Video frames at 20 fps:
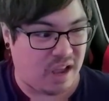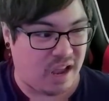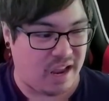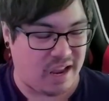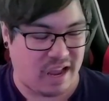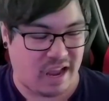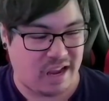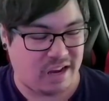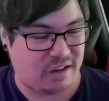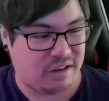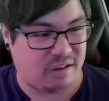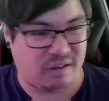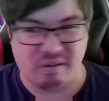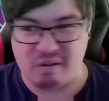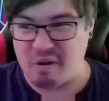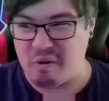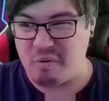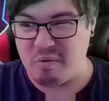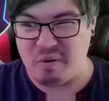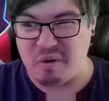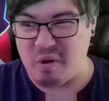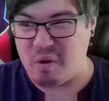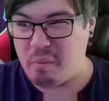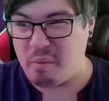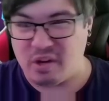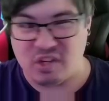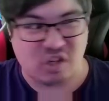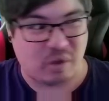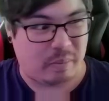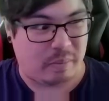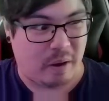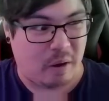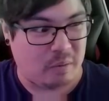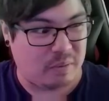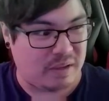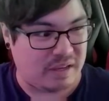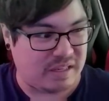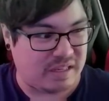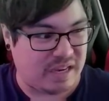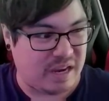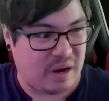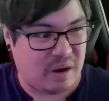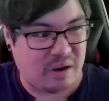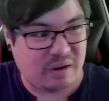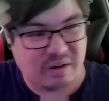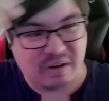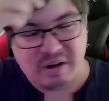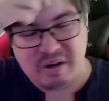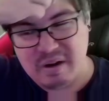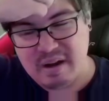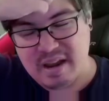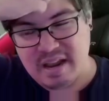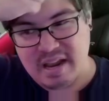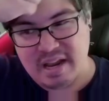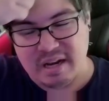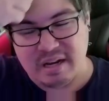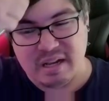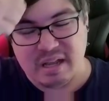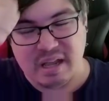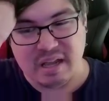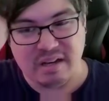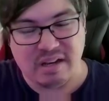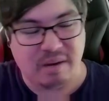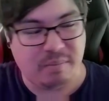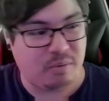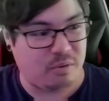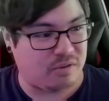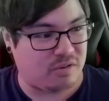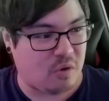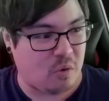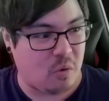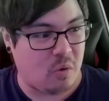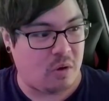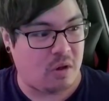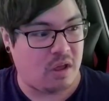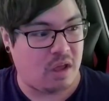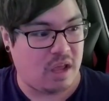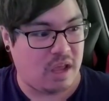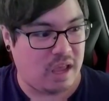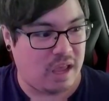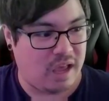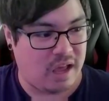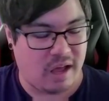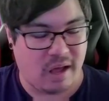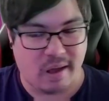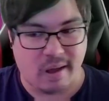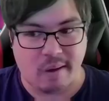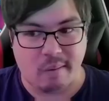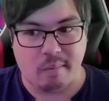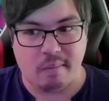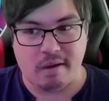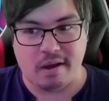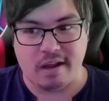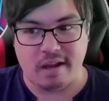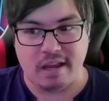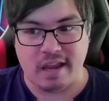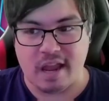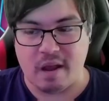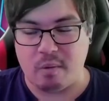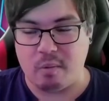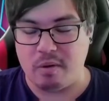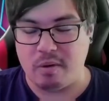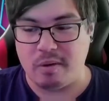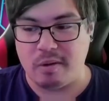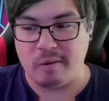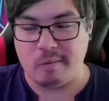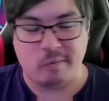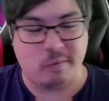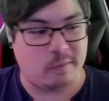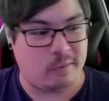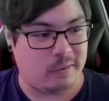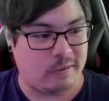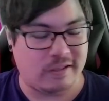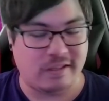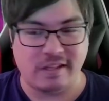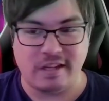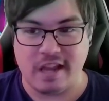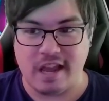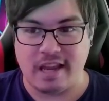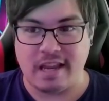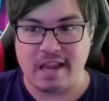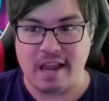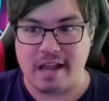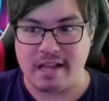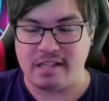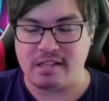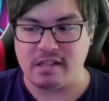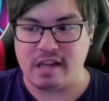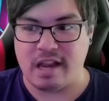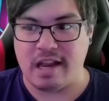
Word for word: I, I don't know much about about this character, and uh, Deadpool's cool, uh, but yeah, we'll we'll see, I guess.